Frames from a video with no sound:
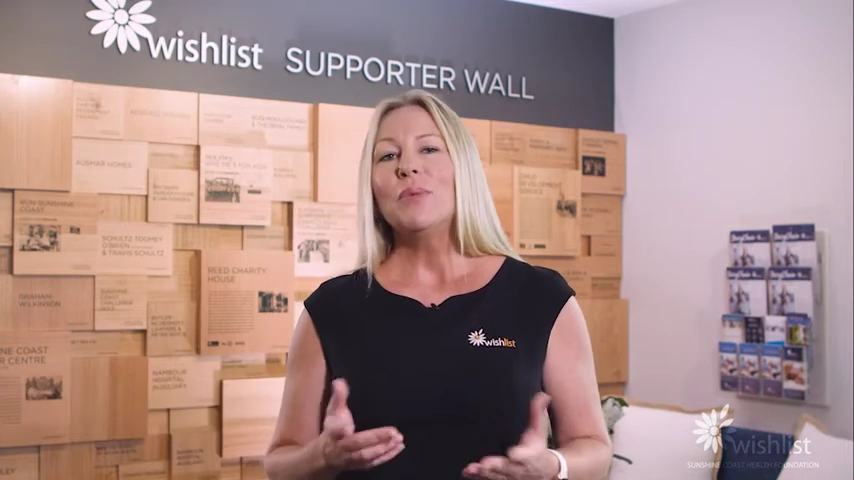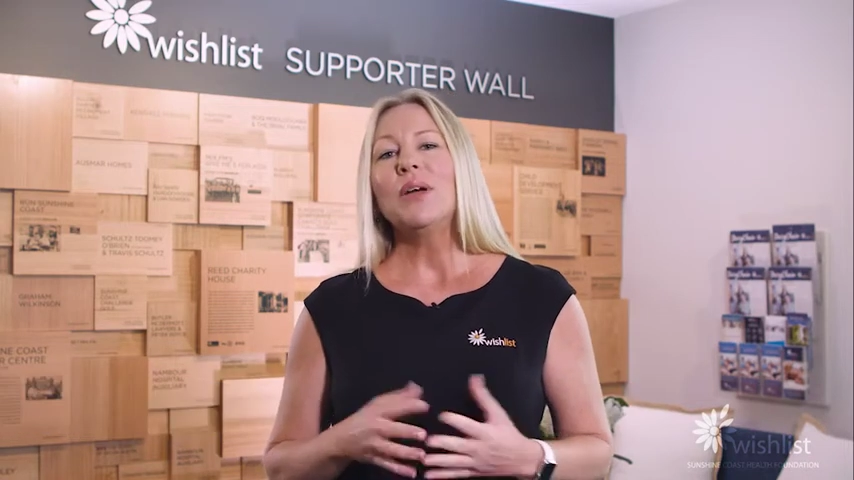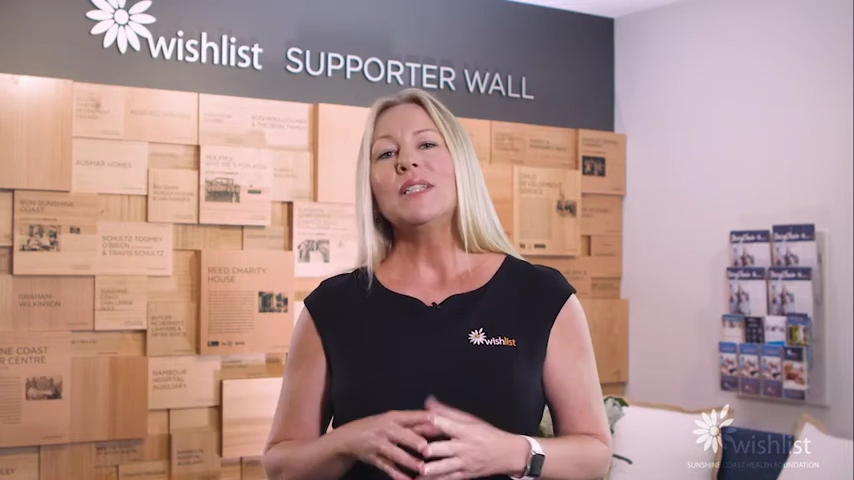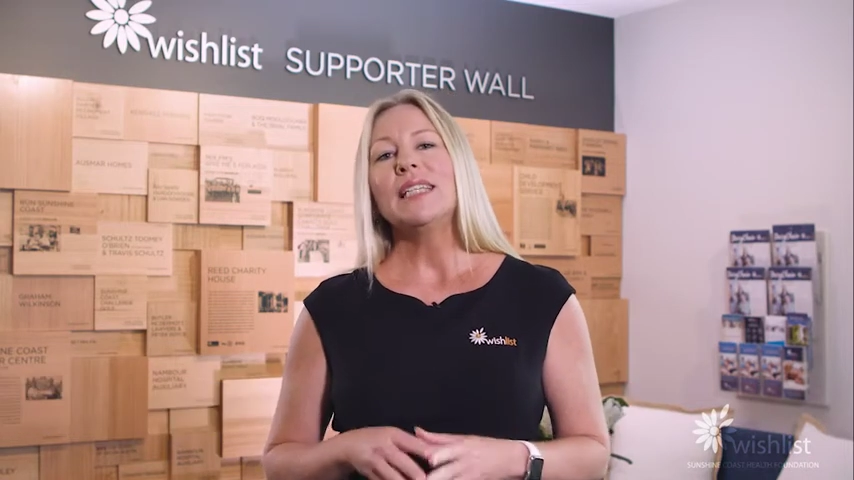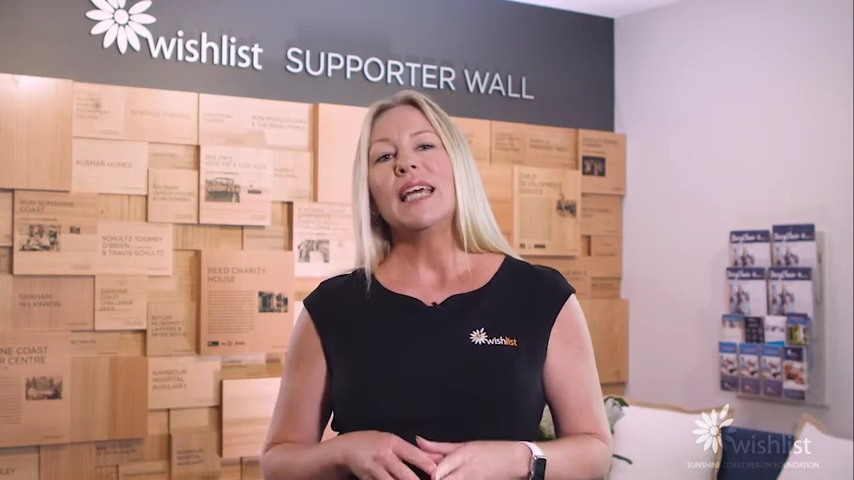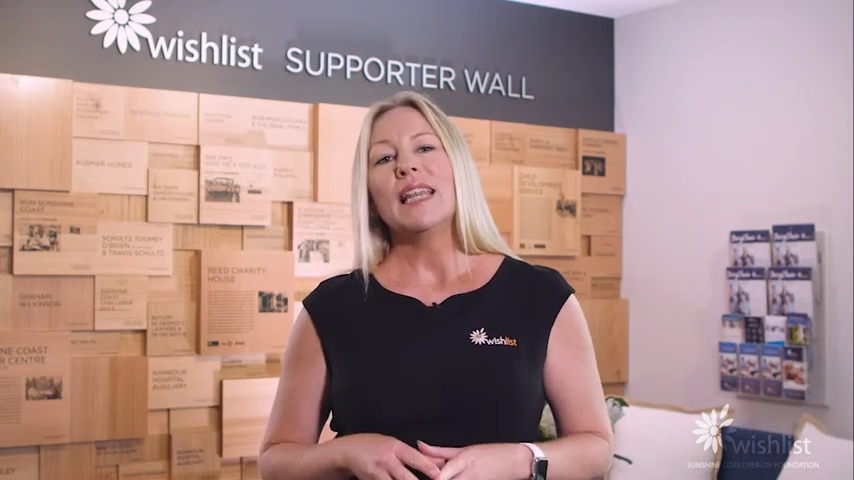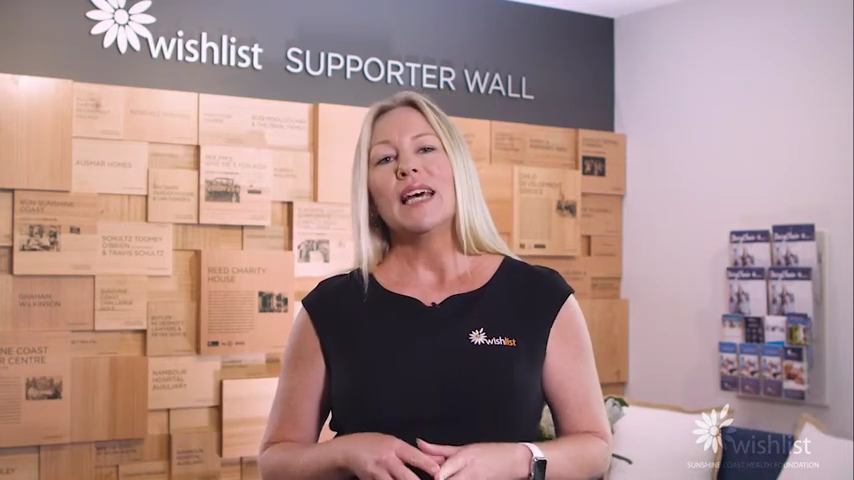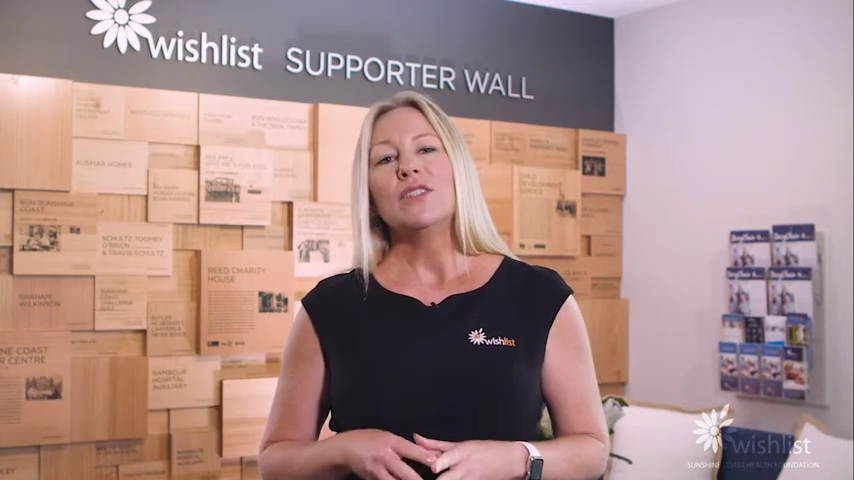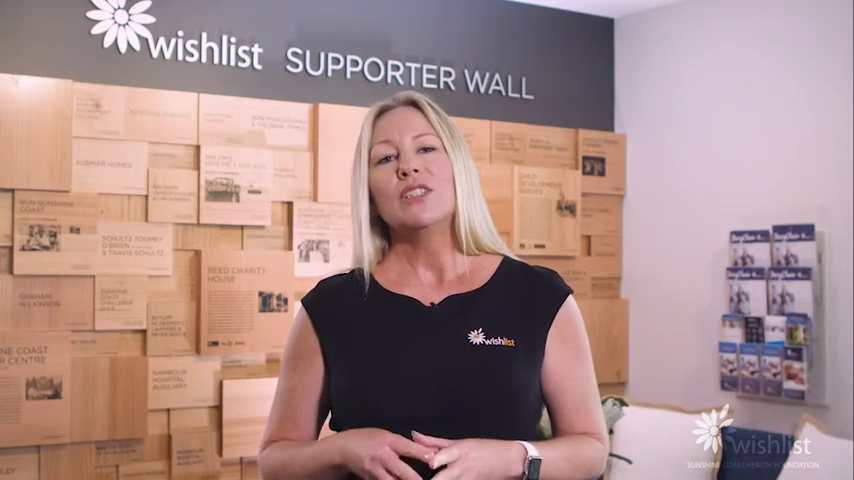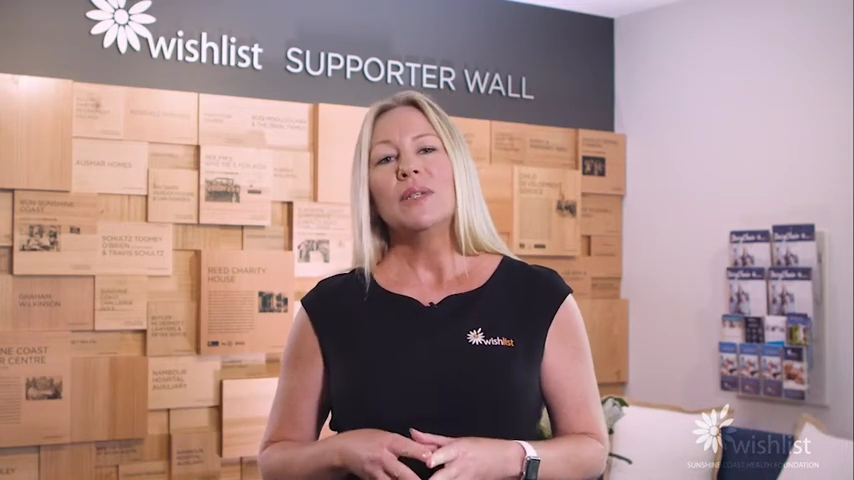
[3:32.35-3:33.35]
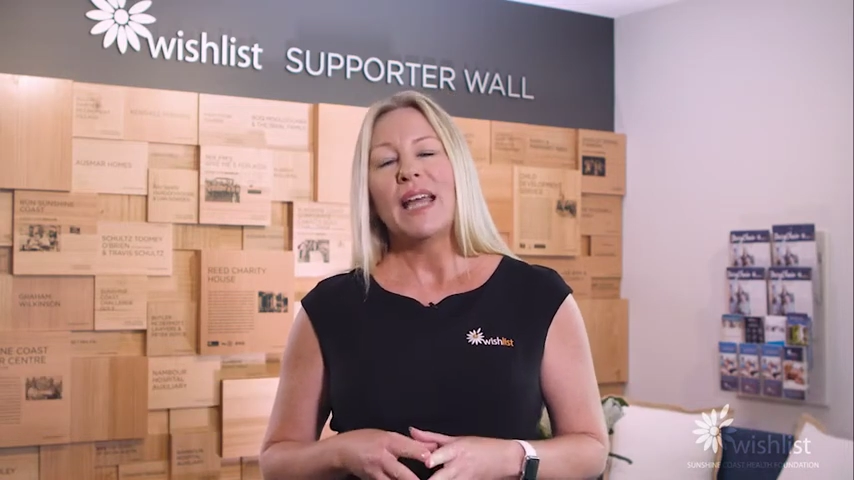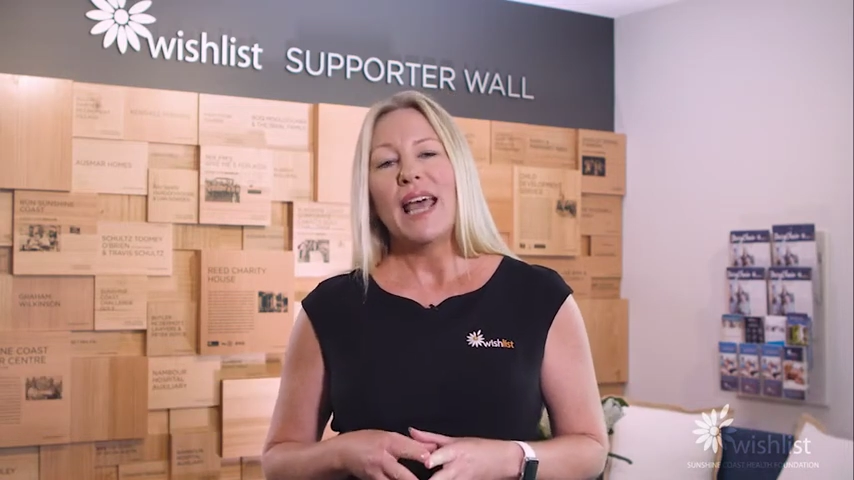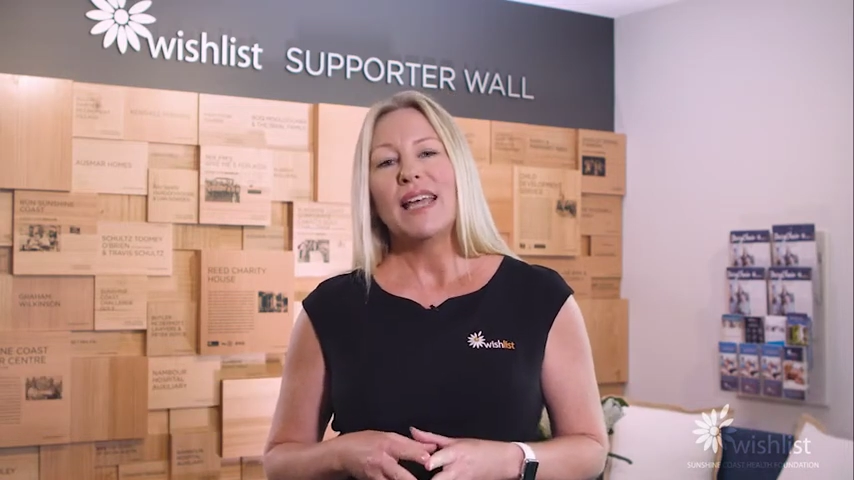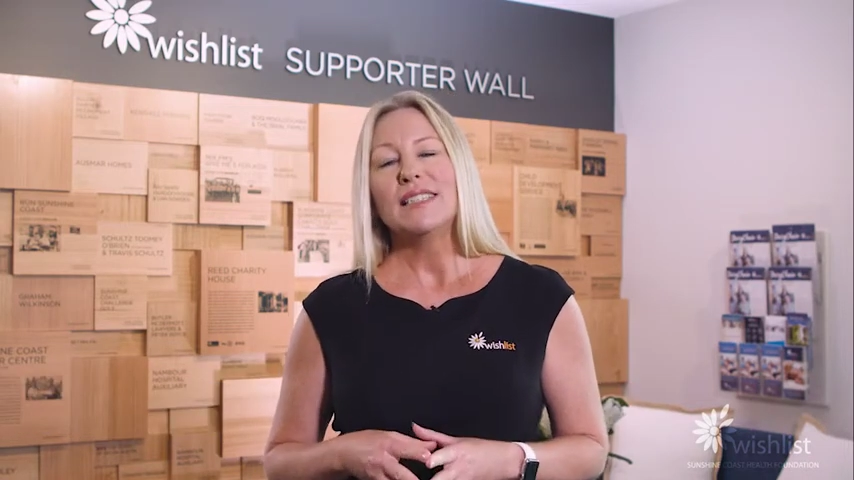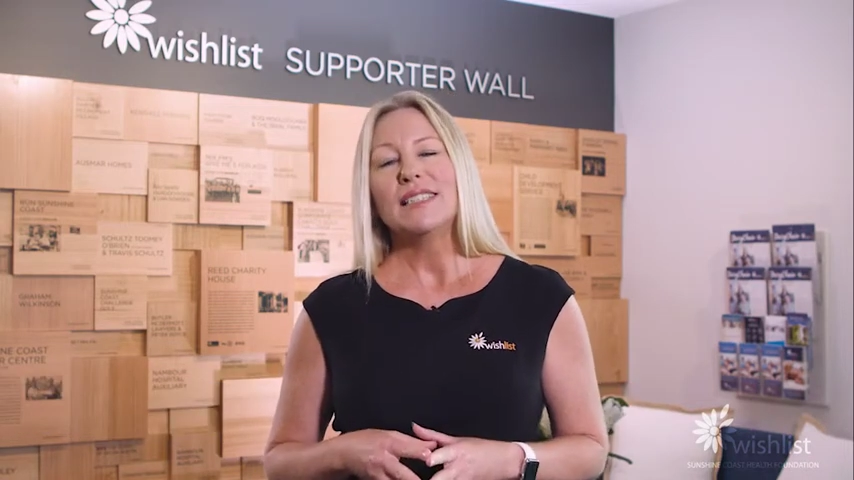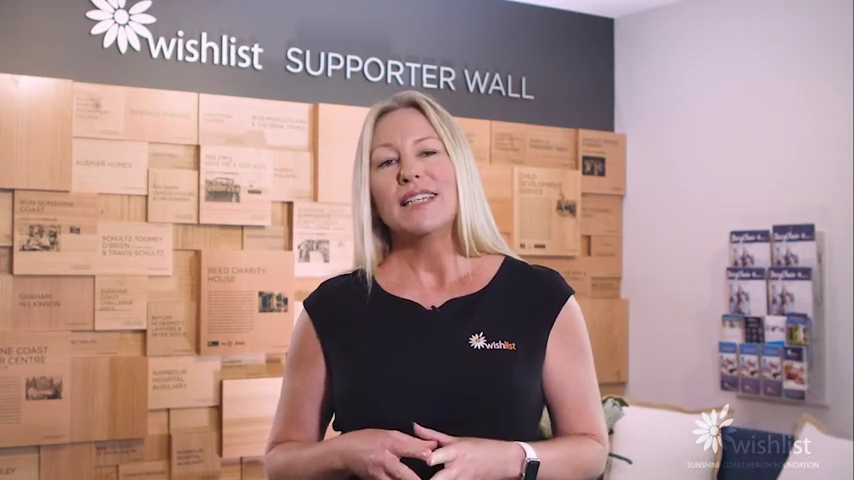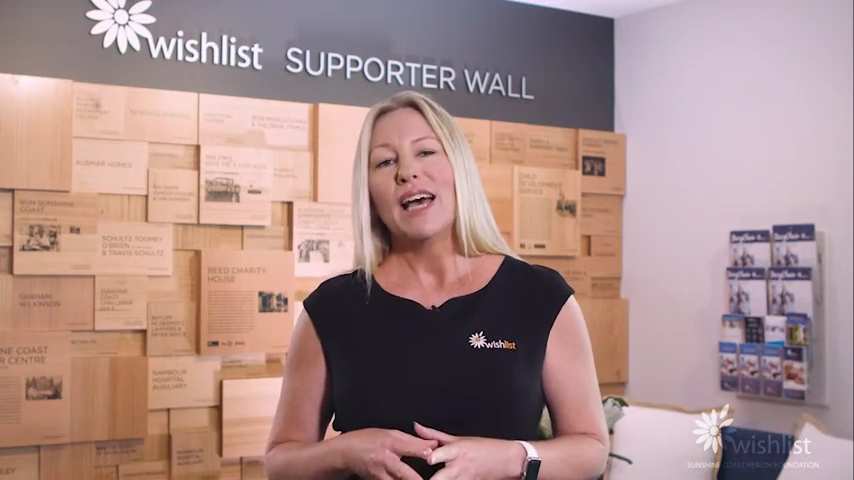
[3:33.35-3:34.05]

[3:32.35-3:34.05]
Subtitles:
work together to enhance